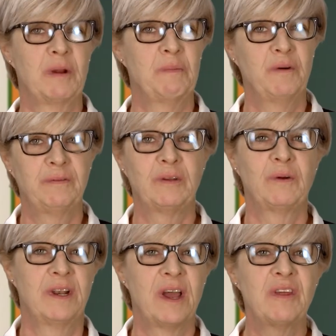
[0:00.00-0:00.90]
to move
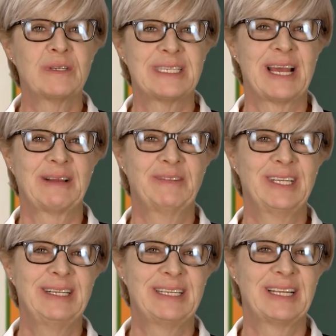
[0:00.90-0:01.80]
to another
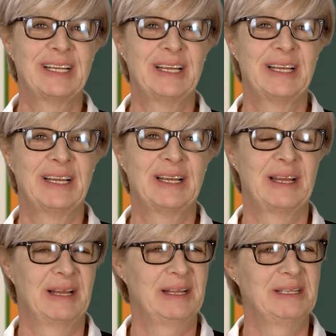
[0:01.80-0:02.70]
segment
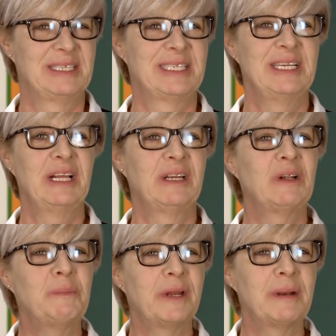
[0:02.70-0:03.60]
and see a
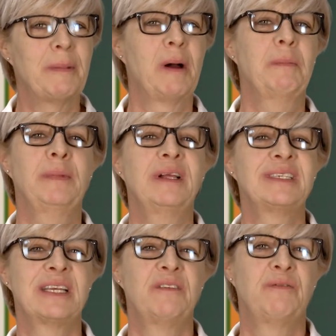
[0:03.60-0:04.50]
little bit about
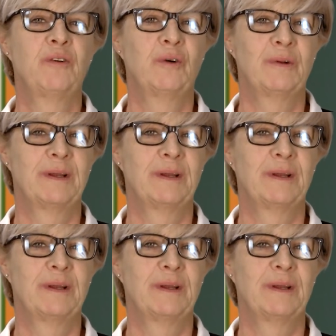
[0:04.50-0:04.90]
meals and food.